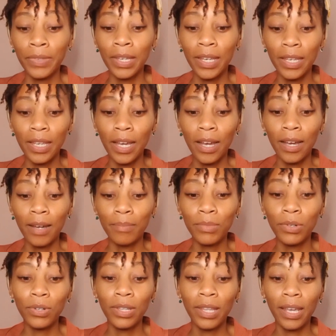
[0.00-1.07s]
Yeah, I'm
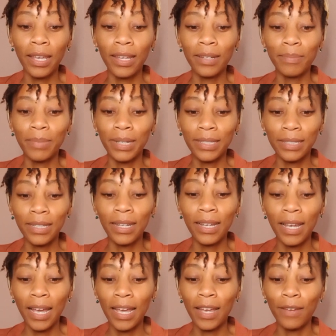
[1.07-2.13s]
not there yet, but
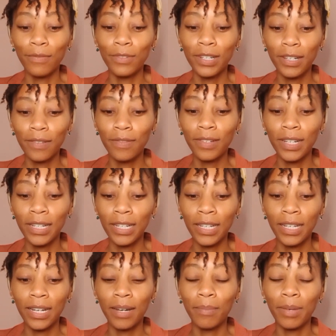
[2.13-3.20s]
I have
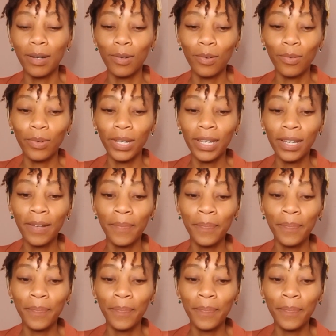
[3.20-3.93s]
definitely come a long way.